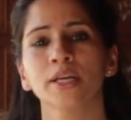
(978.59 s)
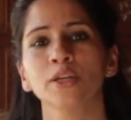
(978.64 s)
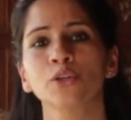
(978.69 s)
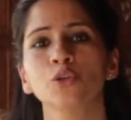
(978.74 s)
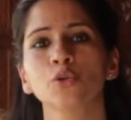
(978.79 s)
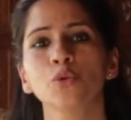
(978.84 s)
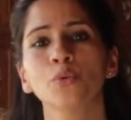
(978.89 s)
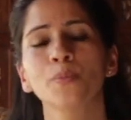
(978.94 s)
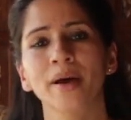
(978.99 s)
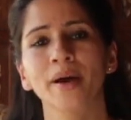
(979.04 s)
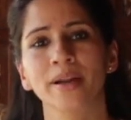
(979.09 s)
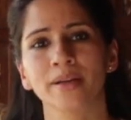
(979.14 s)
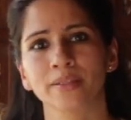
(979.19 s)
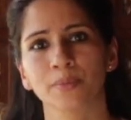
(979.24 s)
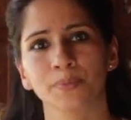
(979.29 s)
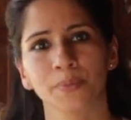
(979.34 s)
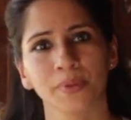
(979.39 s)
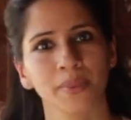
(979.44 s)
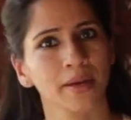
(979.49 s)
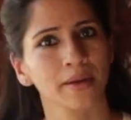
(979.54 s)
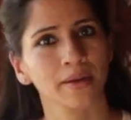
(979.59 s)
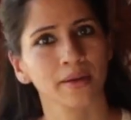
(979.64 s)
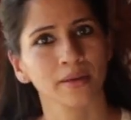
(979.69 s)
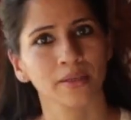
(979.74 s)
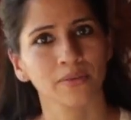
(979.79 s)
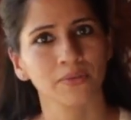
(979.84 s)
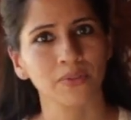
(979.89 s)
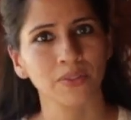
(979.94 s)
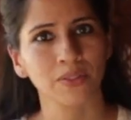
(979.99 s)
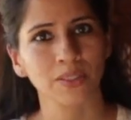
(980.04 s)
into parasympathetic
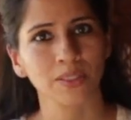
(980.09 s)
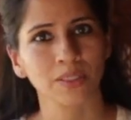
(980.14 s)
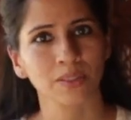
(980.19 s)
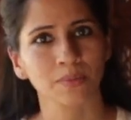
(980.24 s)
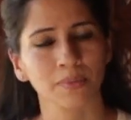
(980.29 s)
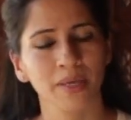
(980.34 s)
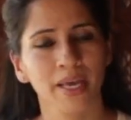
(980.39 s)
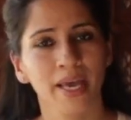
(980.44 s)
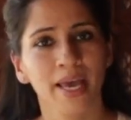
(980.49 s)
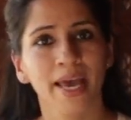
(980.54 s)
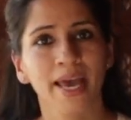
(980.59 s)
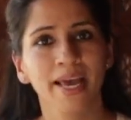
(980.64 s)
nervous system,